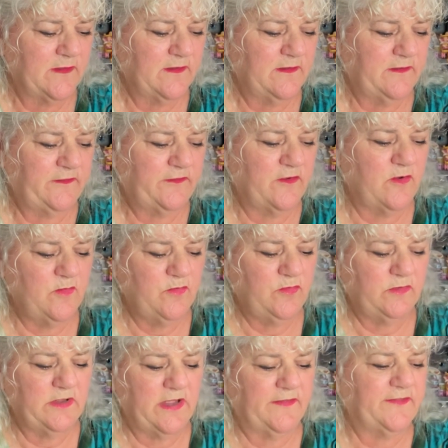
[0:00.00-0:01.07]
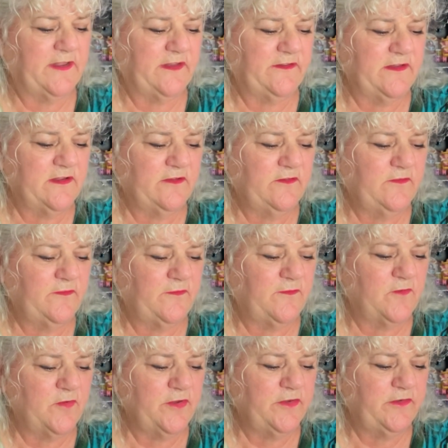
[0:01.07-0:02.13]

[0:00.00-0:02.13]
So I will cut that down for you